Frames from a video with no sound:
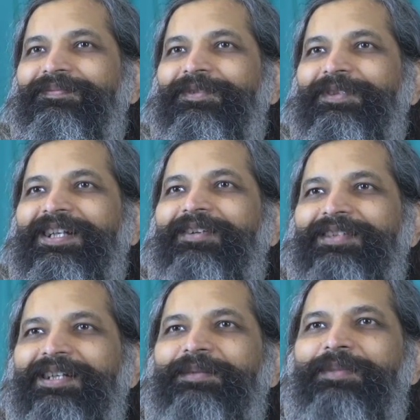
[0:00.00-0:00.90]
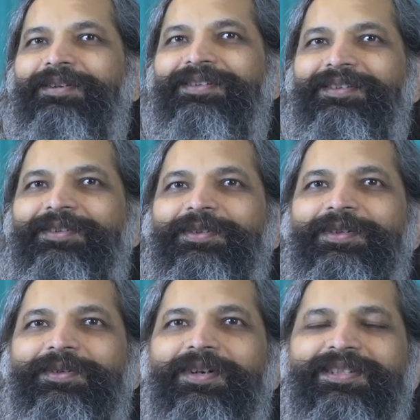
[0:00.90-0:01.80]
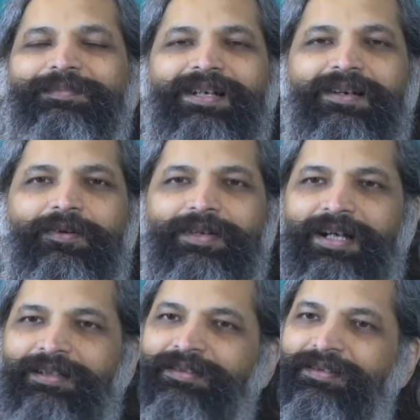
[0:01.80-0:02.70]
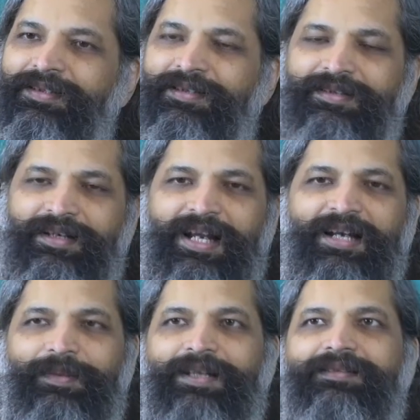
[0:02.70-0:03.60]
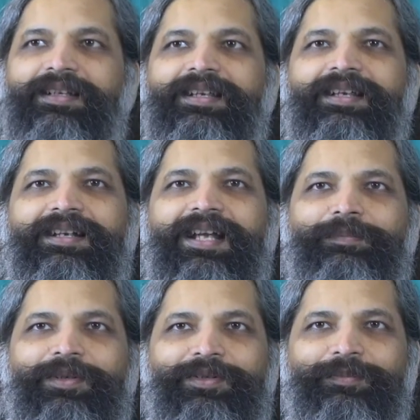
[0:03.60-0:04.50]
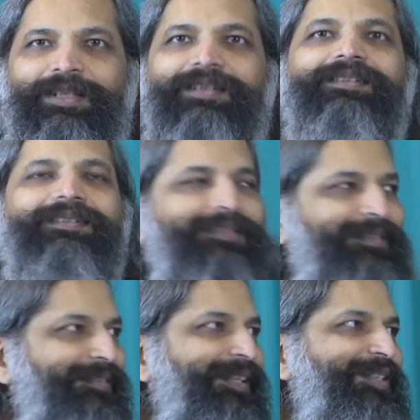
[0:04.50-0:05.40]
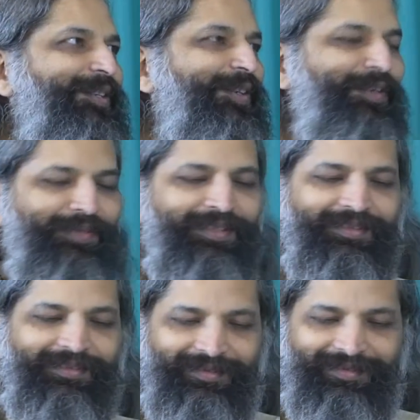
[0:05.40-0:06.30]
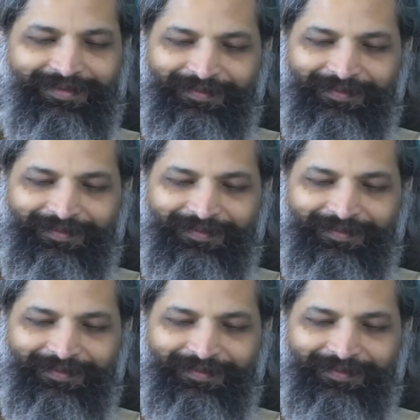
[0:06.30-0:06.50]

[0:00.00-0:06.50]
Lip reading: Okay, now think about it. You go to a hospital, oh yeah, this is a sterile place, nothing can happen to me. That's your confidence.